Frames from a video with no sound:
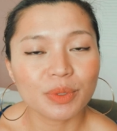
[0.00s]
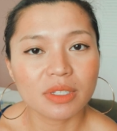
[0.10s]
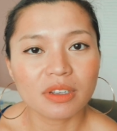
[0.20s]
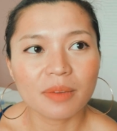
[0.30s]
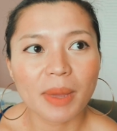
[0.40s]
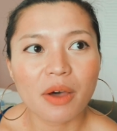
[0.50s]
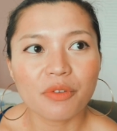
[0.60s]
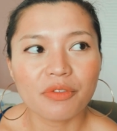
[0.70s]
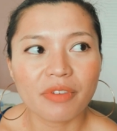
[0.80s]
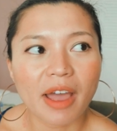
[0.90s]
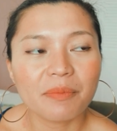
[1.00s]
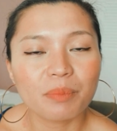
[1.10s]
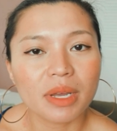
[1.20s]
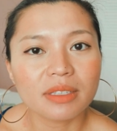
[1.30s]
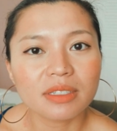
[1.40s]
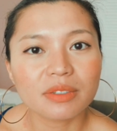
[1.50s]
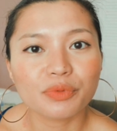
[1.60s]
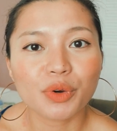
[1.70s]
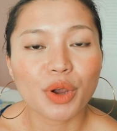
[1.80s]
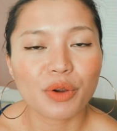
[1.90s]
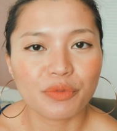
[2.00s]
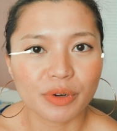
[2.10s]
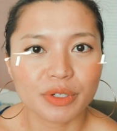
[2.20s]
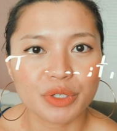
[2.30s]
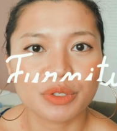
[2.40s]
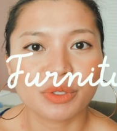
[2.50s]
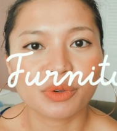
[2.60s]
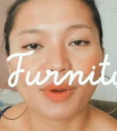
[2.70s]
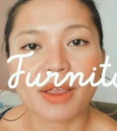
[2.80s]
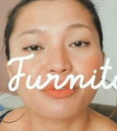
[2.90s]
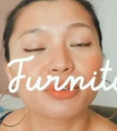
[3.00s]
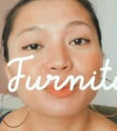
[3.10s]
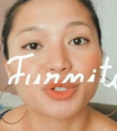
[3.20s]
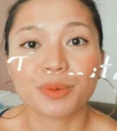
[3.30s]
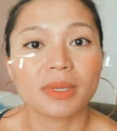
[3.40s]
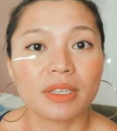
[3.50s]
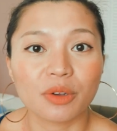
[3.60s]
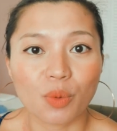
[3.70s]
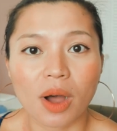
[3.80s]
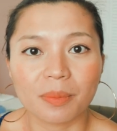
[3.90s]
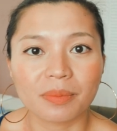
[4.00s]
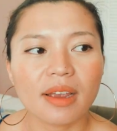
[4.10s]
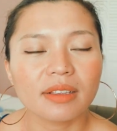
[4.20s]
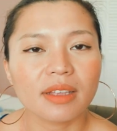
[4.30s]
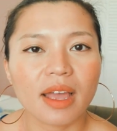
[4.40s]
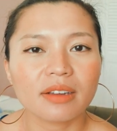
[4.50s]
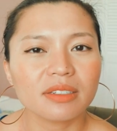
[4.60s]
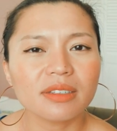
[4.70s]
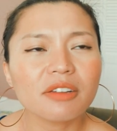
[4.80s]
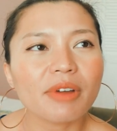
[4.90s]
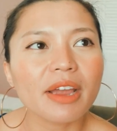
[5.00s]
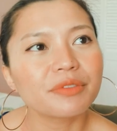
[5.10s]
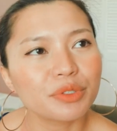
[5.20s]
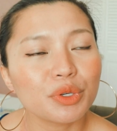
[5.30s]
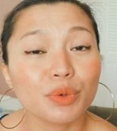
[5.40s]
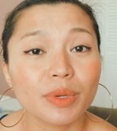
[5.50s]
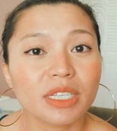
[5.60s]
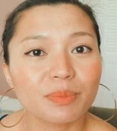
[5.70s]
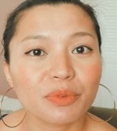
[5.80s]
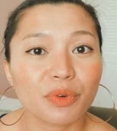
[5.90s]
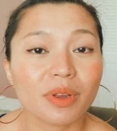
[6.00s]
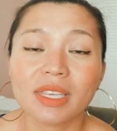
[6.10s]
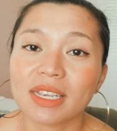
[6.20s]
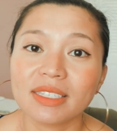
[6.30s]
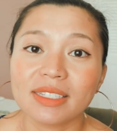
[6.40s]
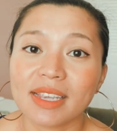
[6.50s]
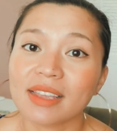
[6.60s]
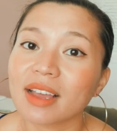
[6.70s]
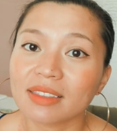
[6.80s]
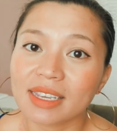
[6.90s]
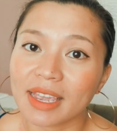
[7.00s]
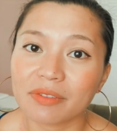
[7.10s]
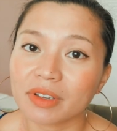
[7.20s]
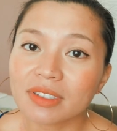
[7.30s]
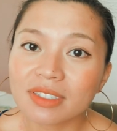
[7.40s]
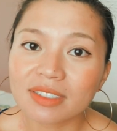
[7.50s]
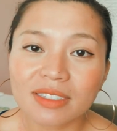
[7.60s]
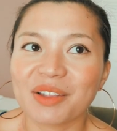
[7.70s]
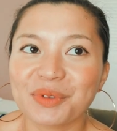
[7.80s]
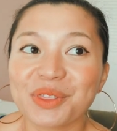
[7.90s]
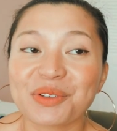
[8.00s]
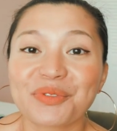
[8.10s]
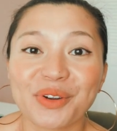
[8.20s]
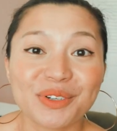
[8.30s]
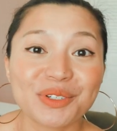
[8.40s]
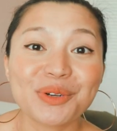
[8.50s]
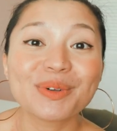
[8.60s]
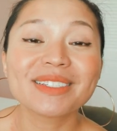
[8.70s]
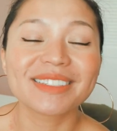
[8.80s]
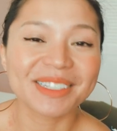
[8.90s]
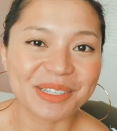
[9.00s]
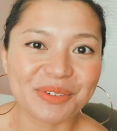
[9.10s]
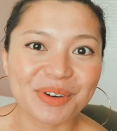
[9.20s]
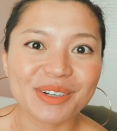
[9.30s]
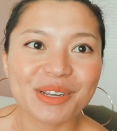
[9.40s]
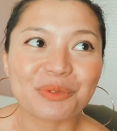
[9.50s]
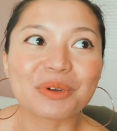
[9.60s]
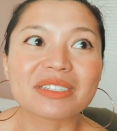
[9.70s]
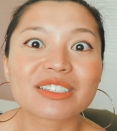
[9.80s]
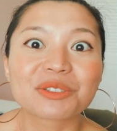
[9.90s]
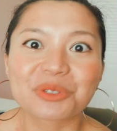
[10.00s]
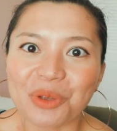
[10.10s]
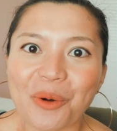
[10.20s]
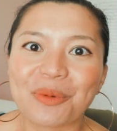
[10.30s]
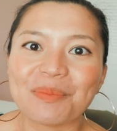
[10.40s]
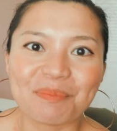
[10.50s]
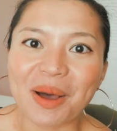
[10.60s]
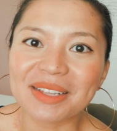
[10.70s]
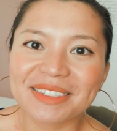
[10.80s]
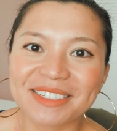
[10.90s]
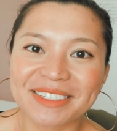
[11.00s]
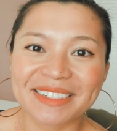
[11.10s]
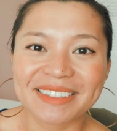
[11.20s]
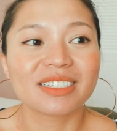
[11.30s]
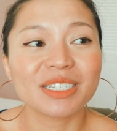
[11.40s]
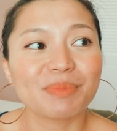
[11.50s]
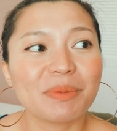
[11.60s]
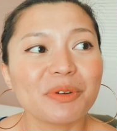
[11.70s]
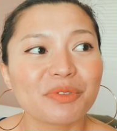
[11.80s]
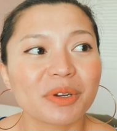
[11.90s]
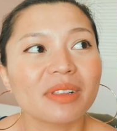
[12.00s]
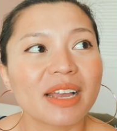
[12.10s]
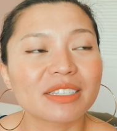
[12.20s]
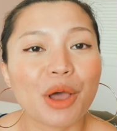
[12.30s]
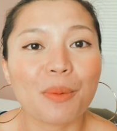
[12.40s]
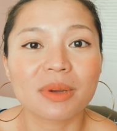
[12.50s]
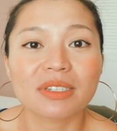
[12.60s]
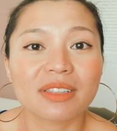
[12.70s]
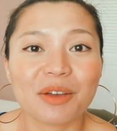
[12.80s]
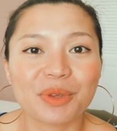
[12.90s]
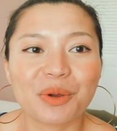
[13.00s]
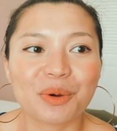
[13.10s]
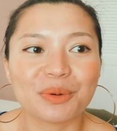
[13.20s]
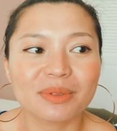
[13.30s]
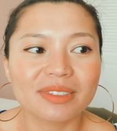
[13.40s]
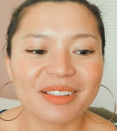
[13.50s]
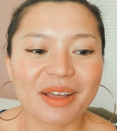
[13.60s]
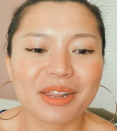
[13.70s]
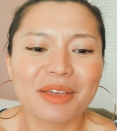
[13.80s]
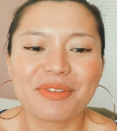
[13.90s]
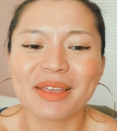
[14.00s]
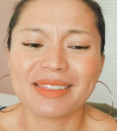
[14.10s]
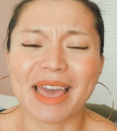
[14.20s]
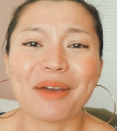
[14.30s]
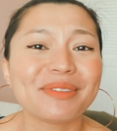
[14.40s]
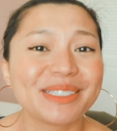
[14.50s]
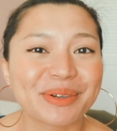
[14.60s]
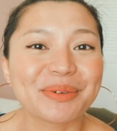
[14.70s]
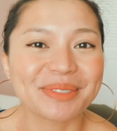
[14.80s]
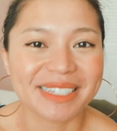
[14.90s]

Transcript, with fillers: So it took about five months for our furniture to arrive from Germany to Guam. And it actually arrived two weeks before the E T A that they gave us. And when the furniture was delivered, it was so much. It just made me realize how much that we own, a lot of it that we don't